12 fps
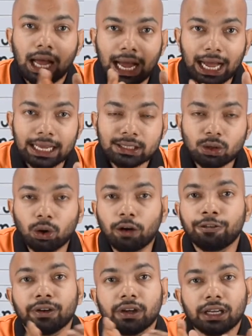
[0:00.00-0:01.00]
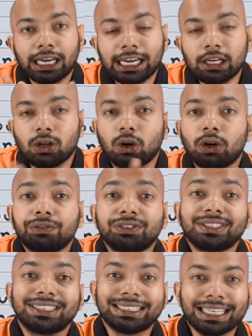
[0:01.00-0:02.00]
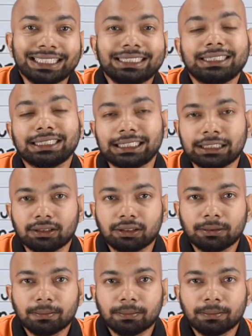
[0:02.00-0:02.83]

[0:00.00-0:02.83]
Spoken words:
as of end of 6th year.